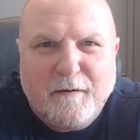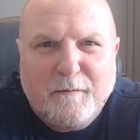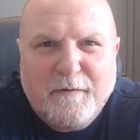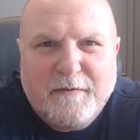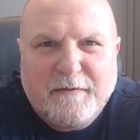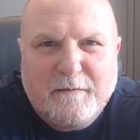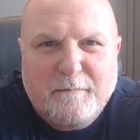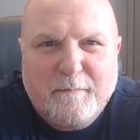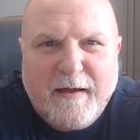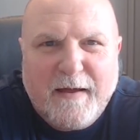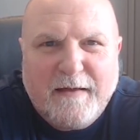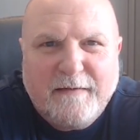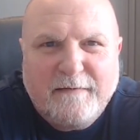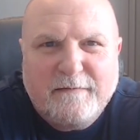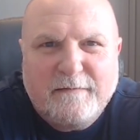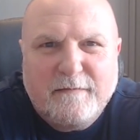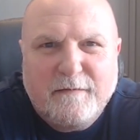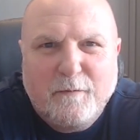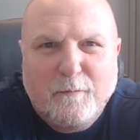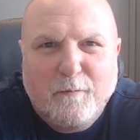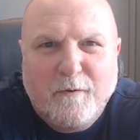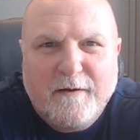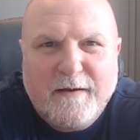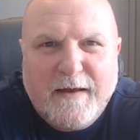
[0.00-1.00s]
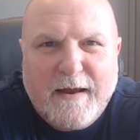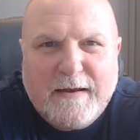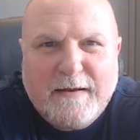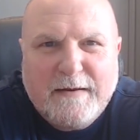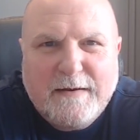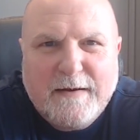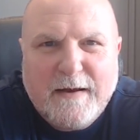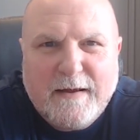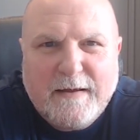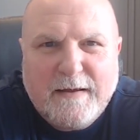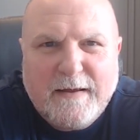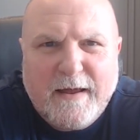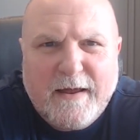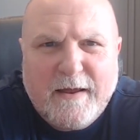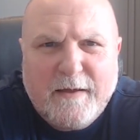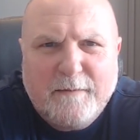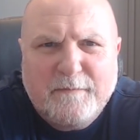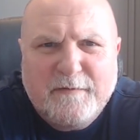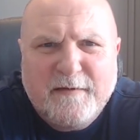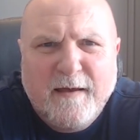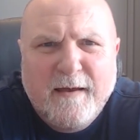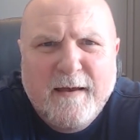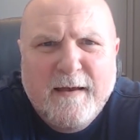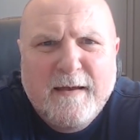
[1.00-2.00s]
with the Mets, who won 89
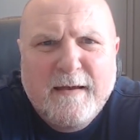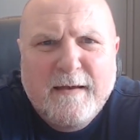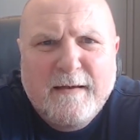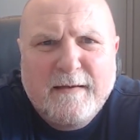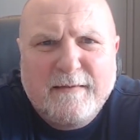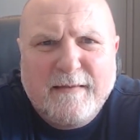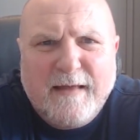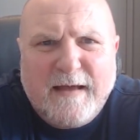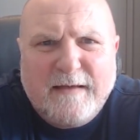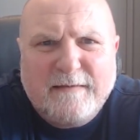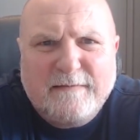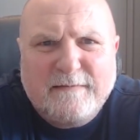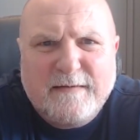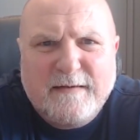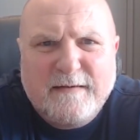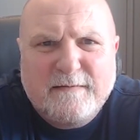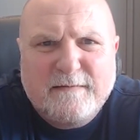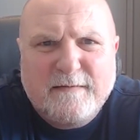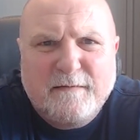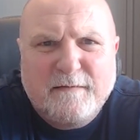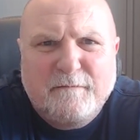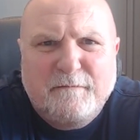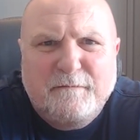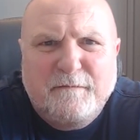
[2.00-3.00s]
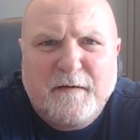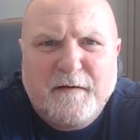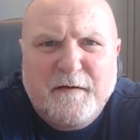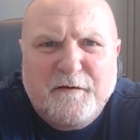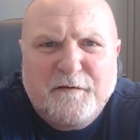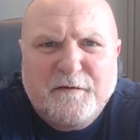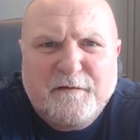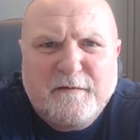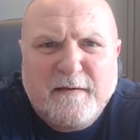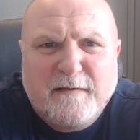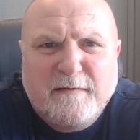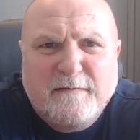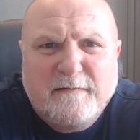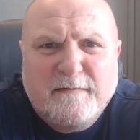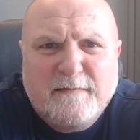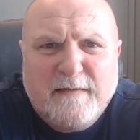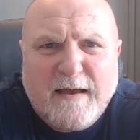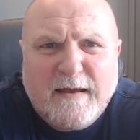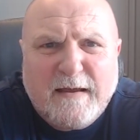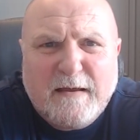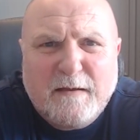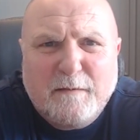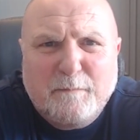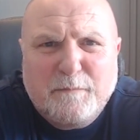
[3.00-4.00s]
games last season, finished in
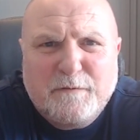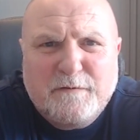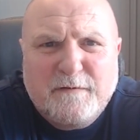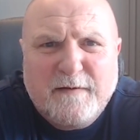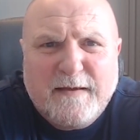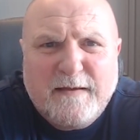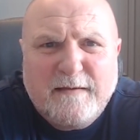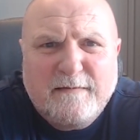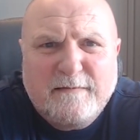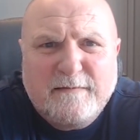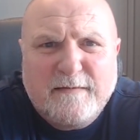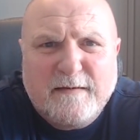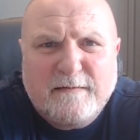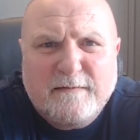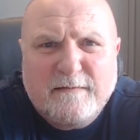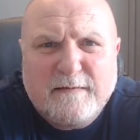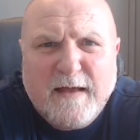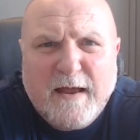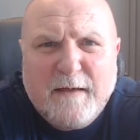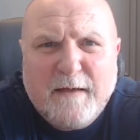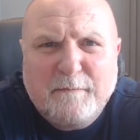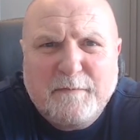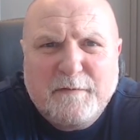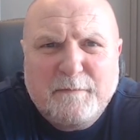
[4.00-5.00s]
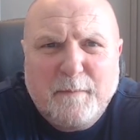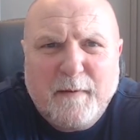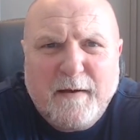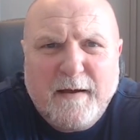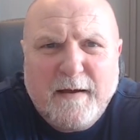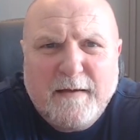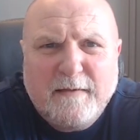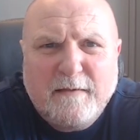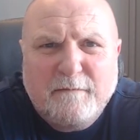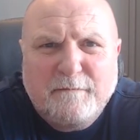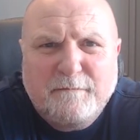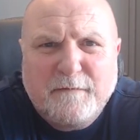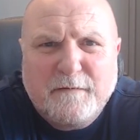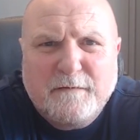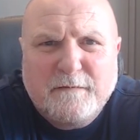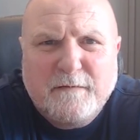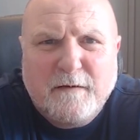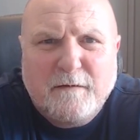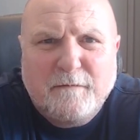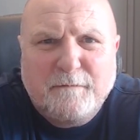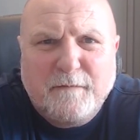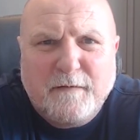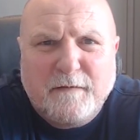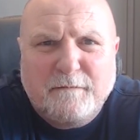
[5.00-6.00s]
second place, 6 games behind the
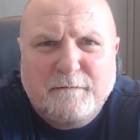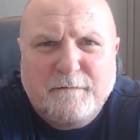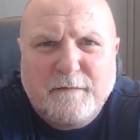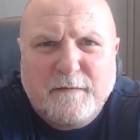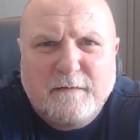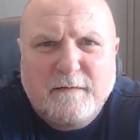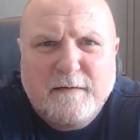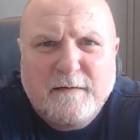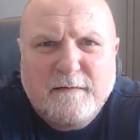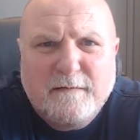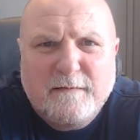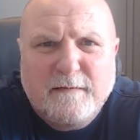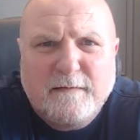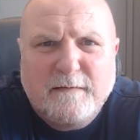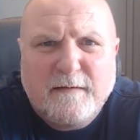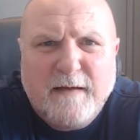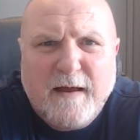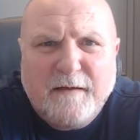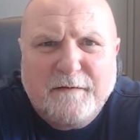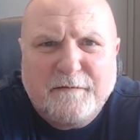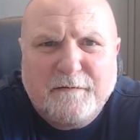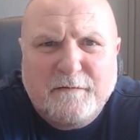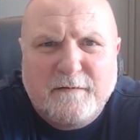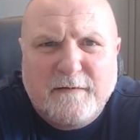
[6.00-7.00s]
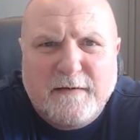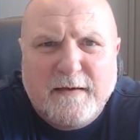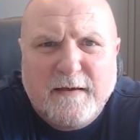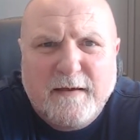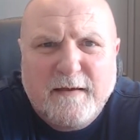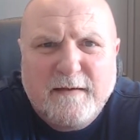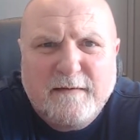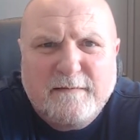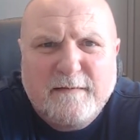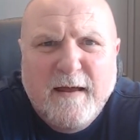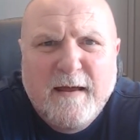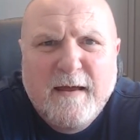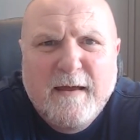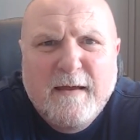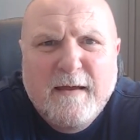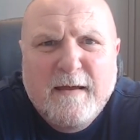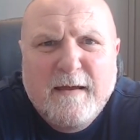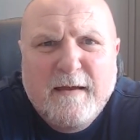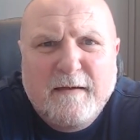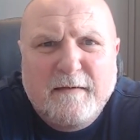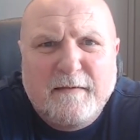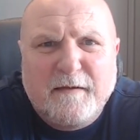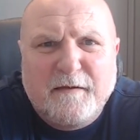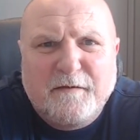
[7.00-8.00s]
Philadelphia Phillies in the National League East.
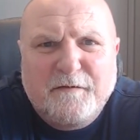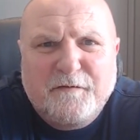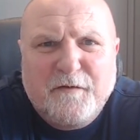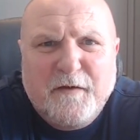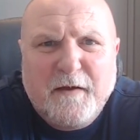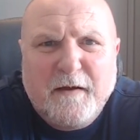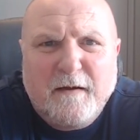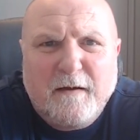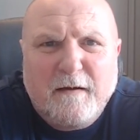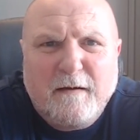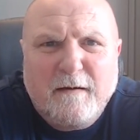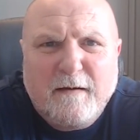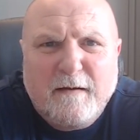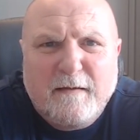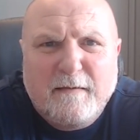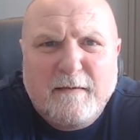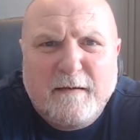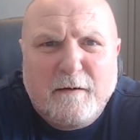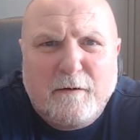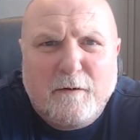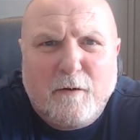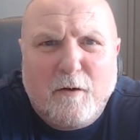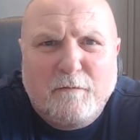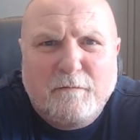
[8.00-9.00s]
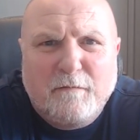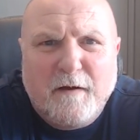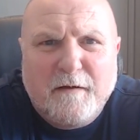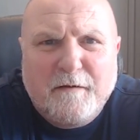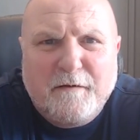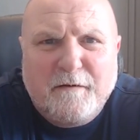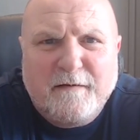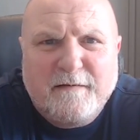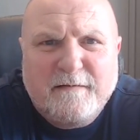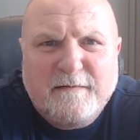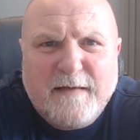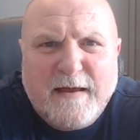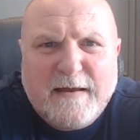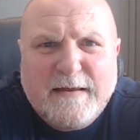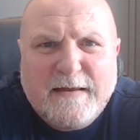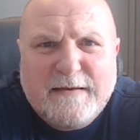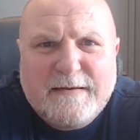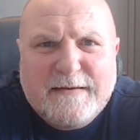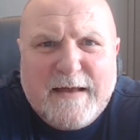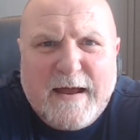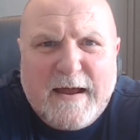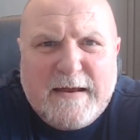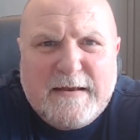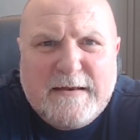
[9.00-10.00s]
This year, their over-under is set at
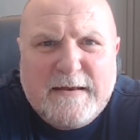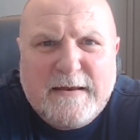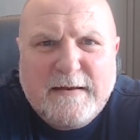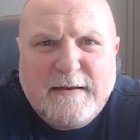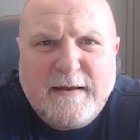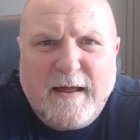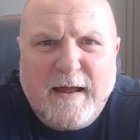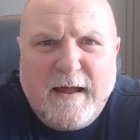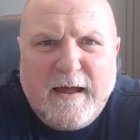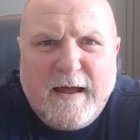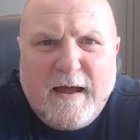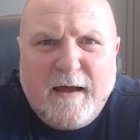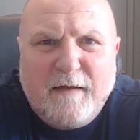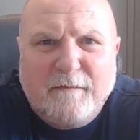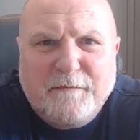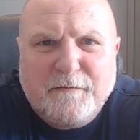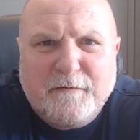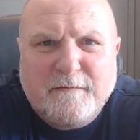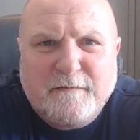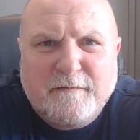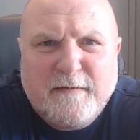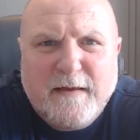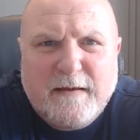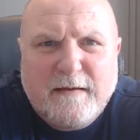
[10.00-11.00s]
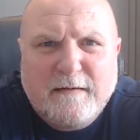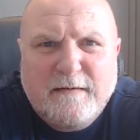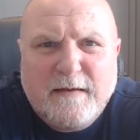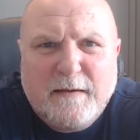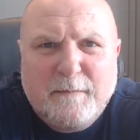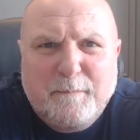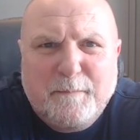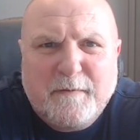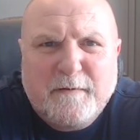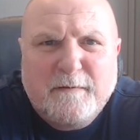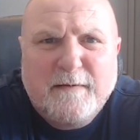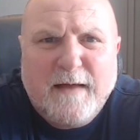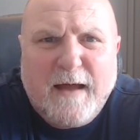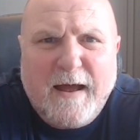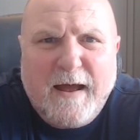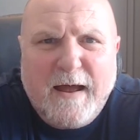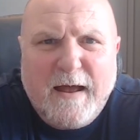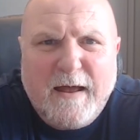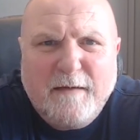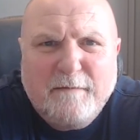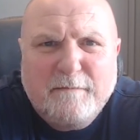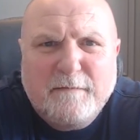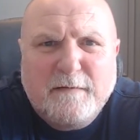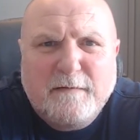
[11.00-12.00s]
90.5. So let's take a deeper
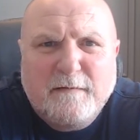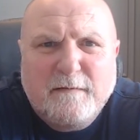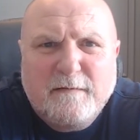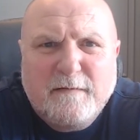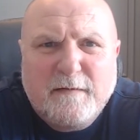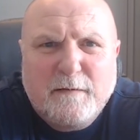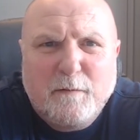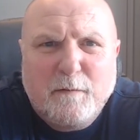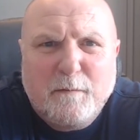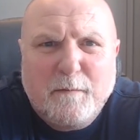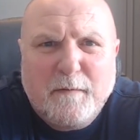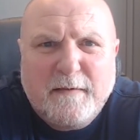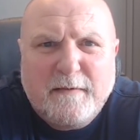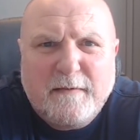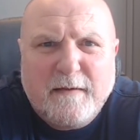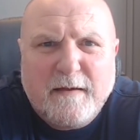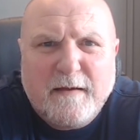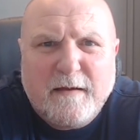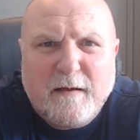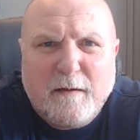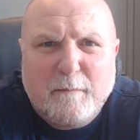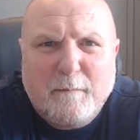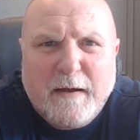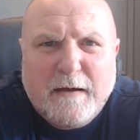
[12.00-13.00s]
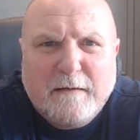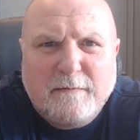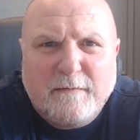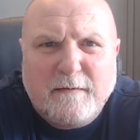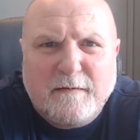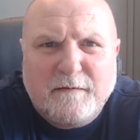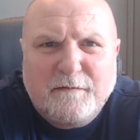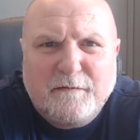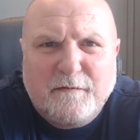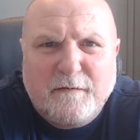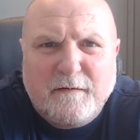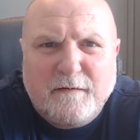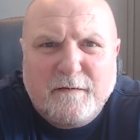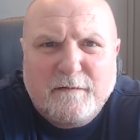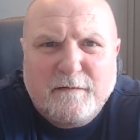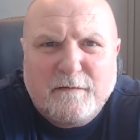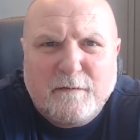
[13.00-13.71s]
dive and see what we think about this year's